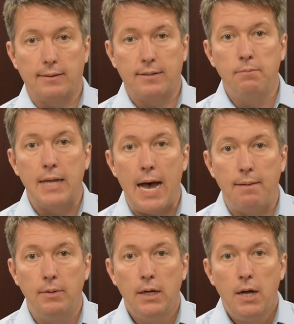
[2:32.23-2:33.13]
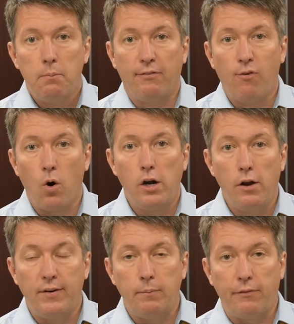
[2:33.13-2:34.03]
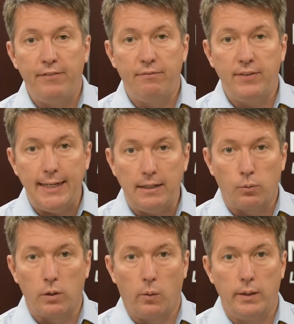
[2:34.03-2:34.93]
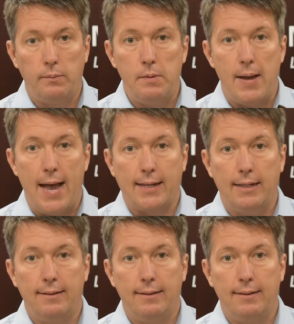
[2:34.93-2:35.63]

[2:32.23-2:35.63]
Sometime before November 15th, we're going to be back.